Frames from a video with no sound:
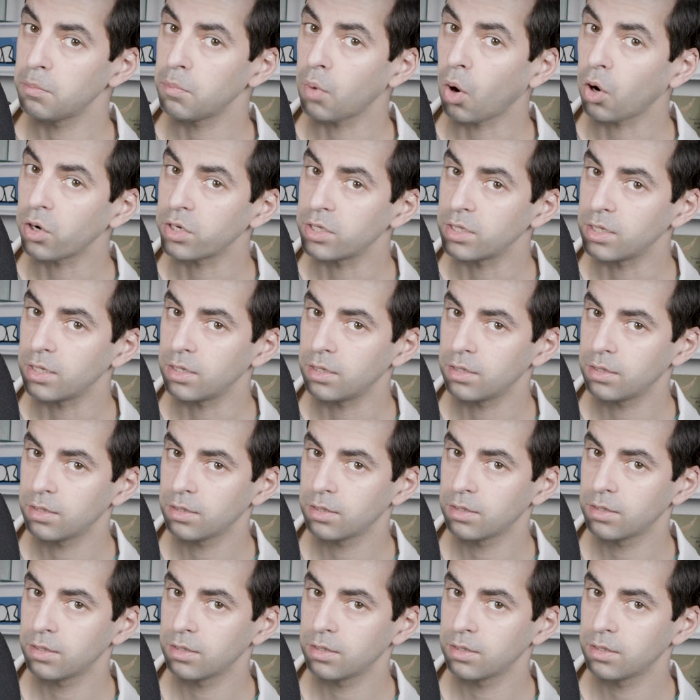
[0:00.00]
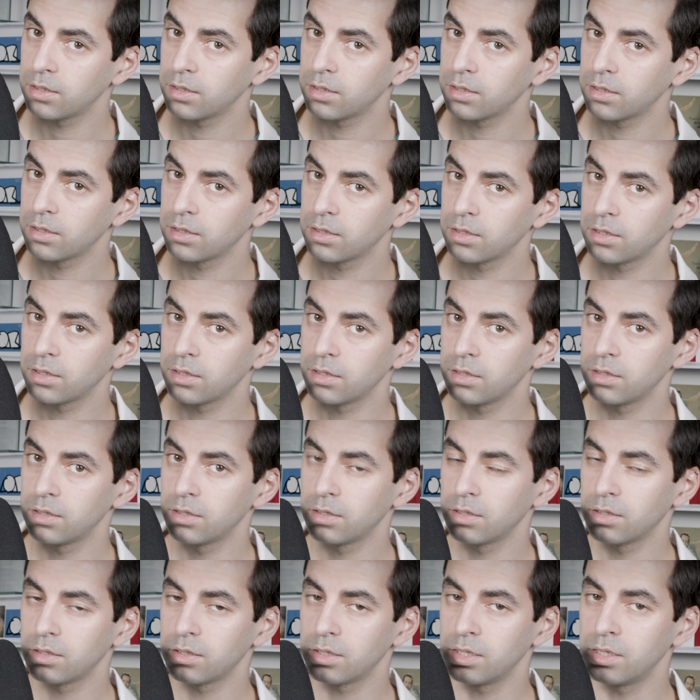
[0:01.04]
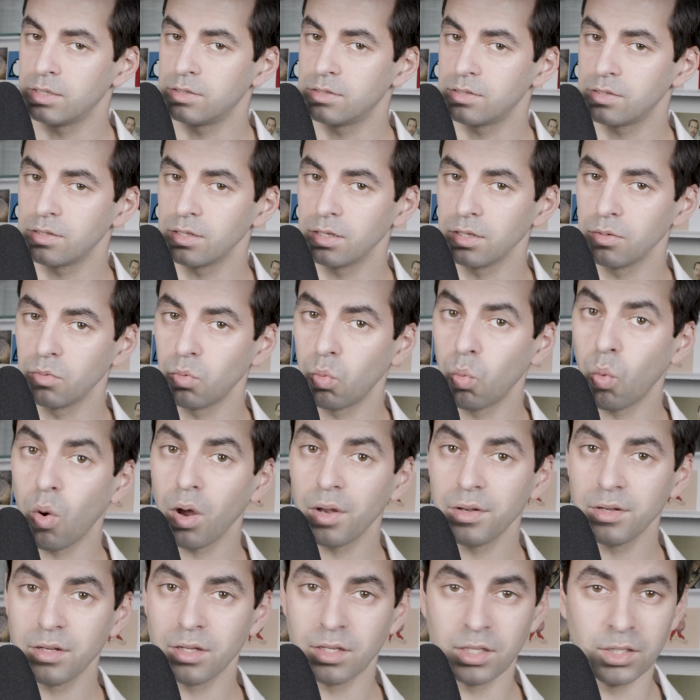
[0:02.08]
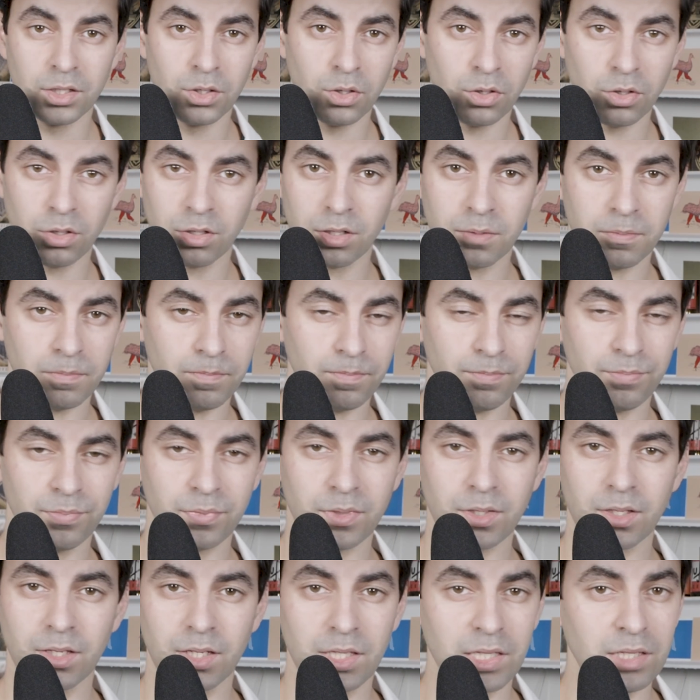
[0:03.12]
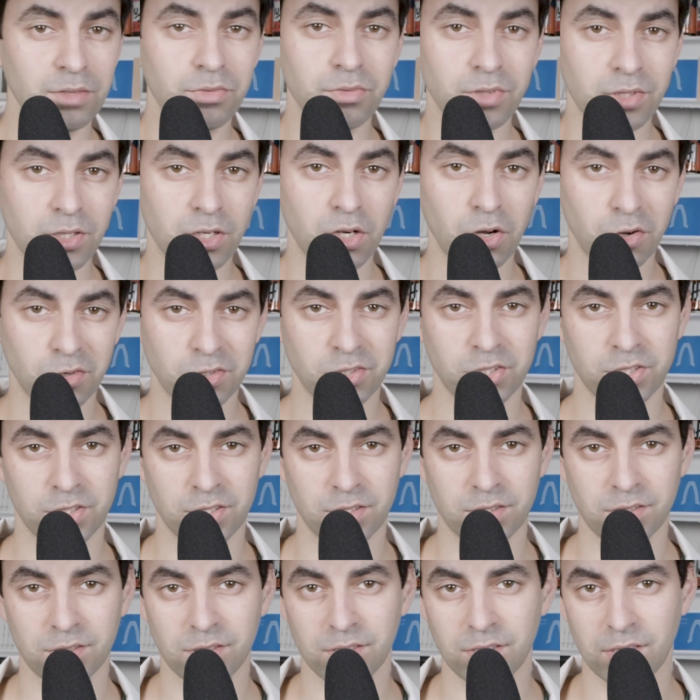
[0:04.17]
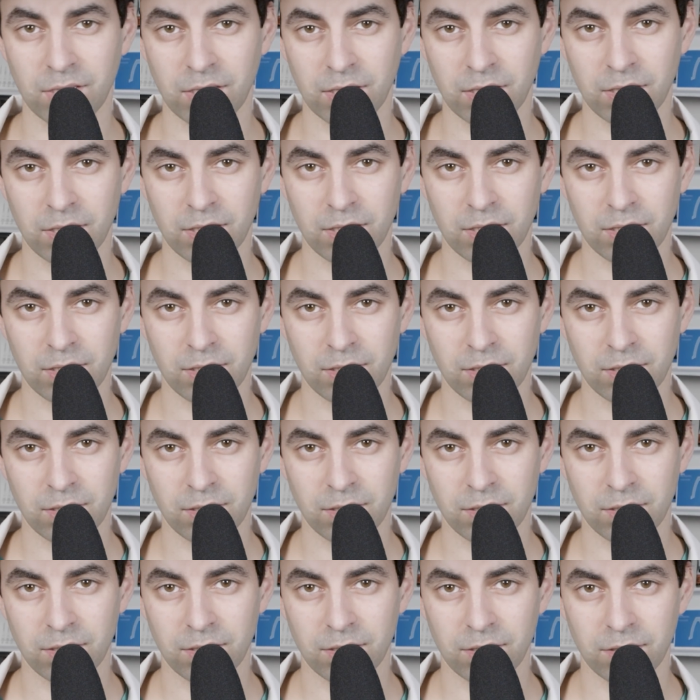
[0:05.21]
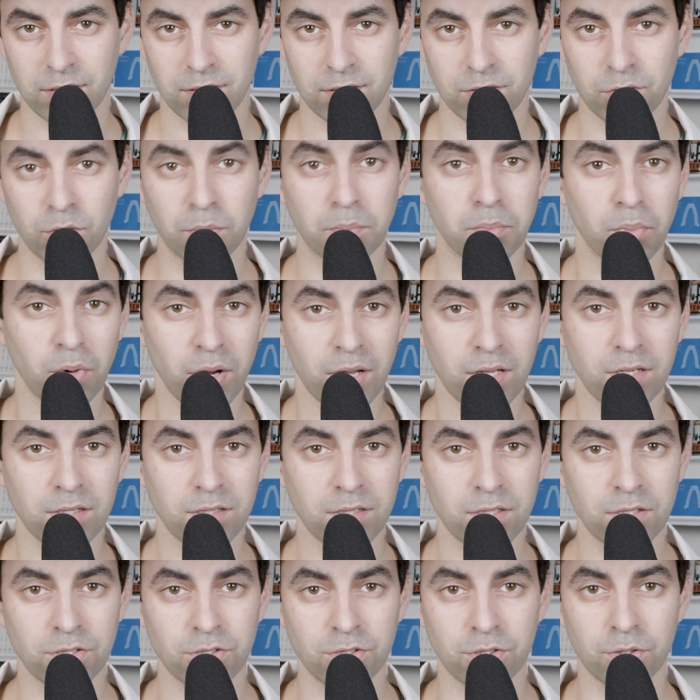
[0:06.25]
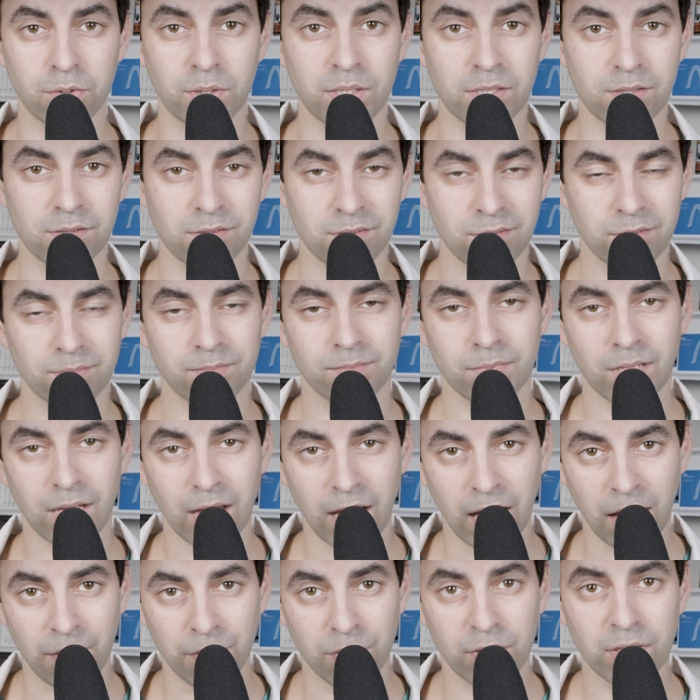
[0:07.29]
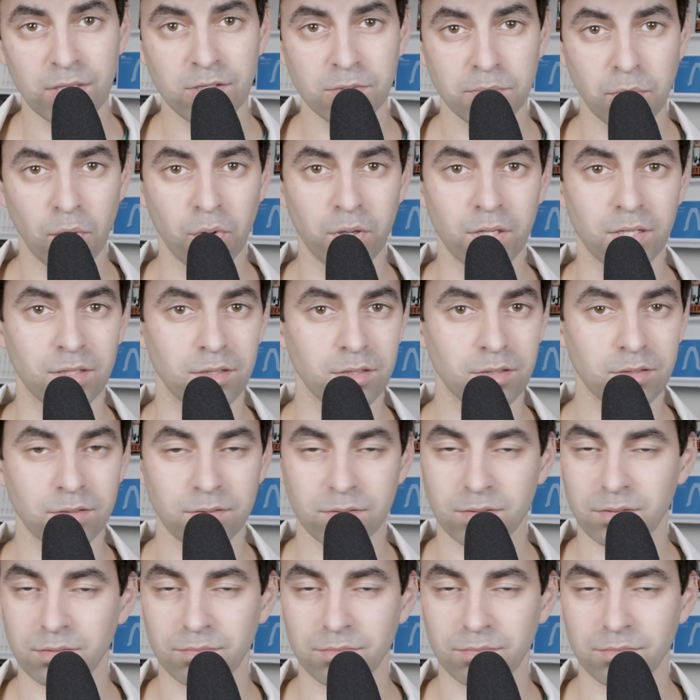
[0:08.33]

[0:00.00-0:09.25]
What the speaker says: body. It's a wonder you're even conscious. Your brain tissue is, at this point,